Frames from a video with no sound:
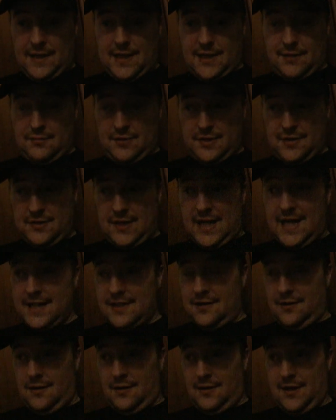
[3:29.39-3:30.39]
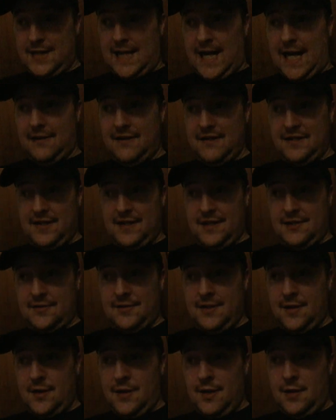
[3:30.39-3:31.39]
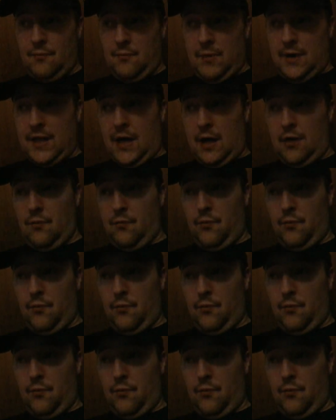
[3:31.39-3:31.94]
Mac was sacked, or Atari says we